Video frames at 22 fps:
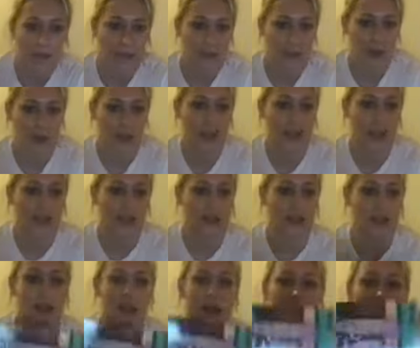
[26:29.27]
Okay, so
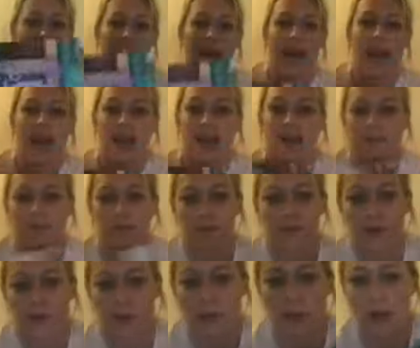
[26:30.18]
today
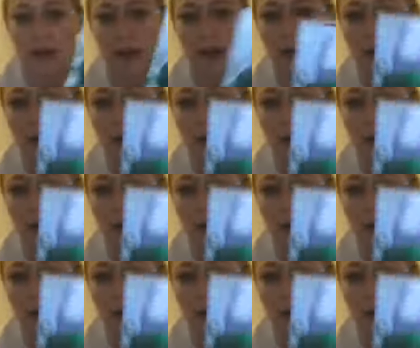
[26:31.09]
we are